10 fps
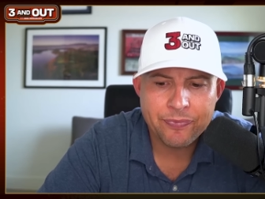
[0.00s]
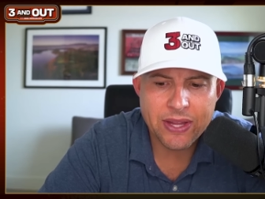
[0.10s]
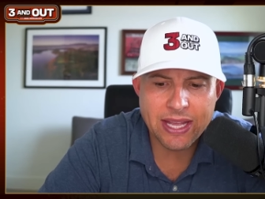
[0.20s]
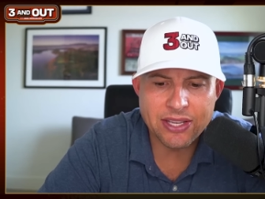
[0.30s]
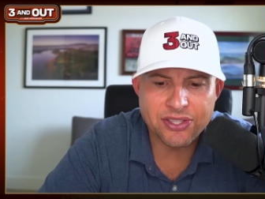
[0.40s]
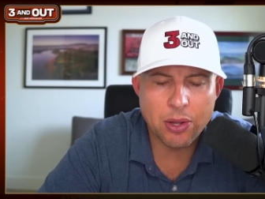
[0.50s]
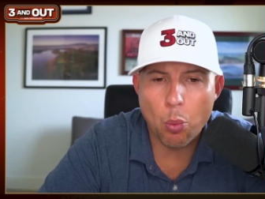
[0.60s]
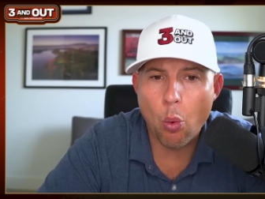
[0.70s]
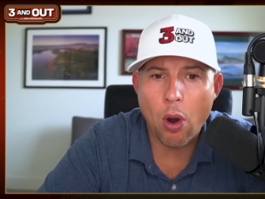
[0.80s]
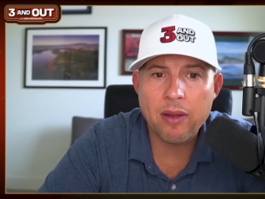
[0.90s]
is that
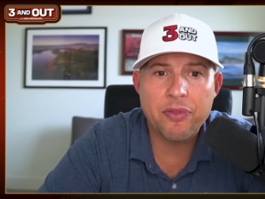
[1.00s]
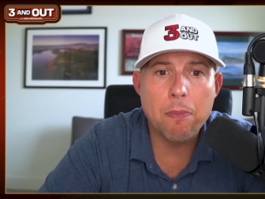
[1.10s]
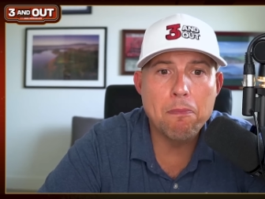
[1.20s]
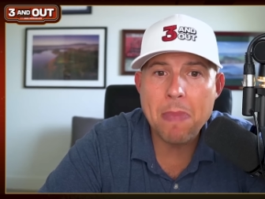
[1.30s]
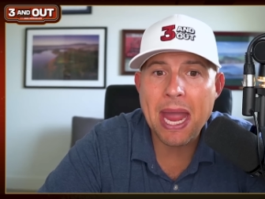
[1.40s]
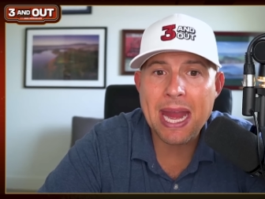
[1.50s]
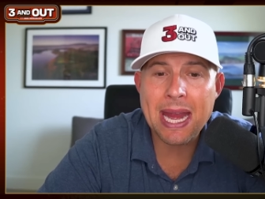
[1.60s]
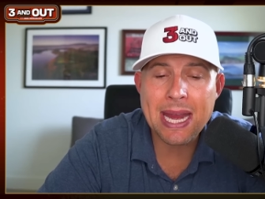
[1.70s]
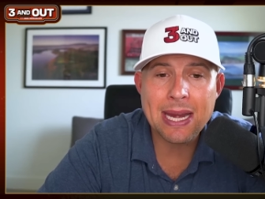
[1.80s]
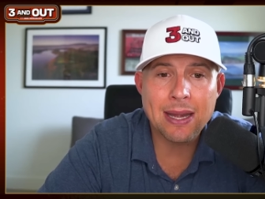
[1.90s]
one of the
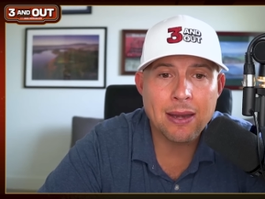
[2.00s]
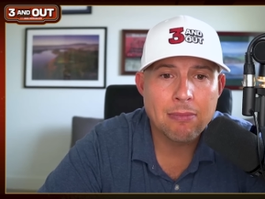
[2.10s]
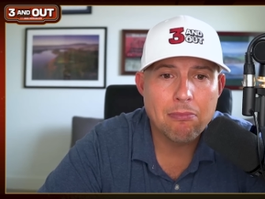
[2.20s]
main